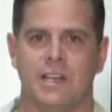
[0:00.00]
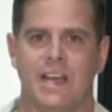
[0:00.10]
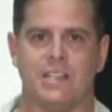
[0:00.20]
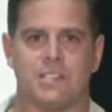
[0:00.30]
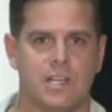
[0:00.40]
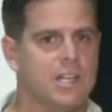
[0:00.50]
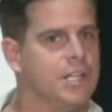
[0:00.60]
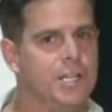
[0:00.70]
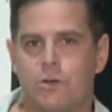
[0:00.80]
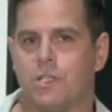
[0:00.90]
It's
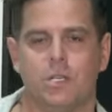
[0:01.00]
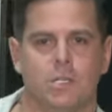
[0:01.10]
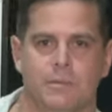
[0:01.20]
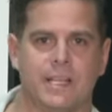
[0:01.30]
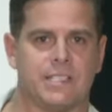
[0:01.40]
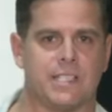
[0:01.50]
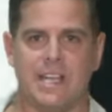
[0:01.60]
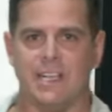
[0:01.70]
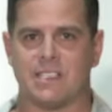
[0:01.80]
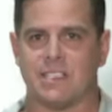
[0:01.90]
YouTube. It's
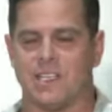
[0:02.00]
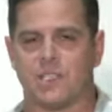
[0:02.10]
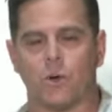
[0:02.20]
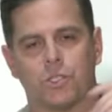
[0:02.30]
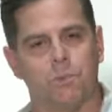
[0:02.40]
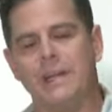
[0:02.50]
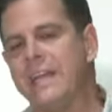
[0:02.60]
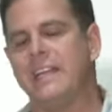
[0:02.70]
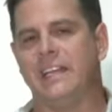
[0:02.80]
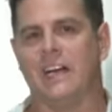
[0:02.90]
social
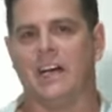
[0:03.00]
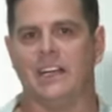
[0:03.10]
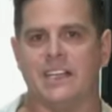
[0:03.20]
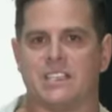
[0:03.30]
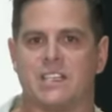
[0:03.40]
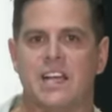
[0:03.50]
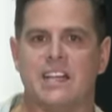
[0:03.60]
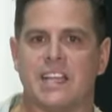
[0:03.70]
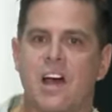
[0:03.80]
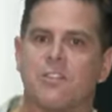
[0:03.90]
media. It's
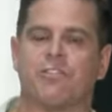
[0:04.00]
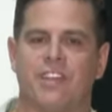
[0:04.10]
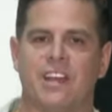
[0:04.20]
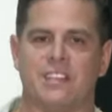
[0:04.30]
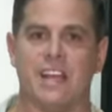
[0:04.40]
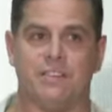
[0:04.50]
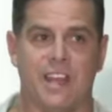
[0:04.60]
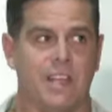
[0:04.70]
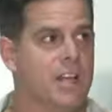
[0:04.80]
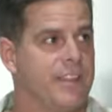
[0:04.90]
other things.
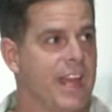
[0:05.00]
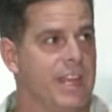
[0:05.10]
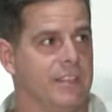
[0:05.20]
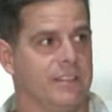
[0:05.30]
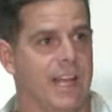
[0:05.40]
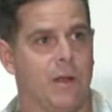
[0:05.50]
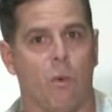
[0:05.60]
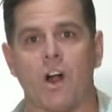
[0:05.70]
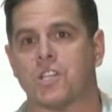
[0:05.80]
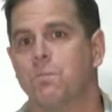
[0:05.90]
They
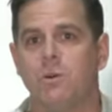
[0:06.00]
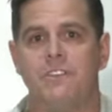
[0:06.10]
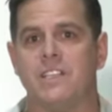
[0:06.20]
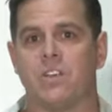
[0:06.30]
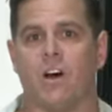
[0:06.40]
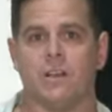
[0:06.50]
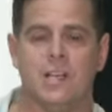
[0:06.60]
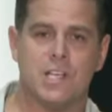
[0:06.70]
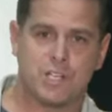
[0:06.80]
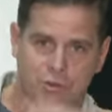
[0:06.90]
watch movies on
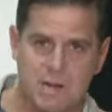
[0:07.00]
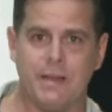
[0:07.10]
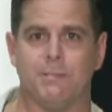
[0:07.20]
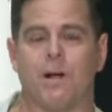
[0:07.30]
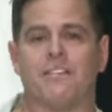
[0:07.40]
streaming.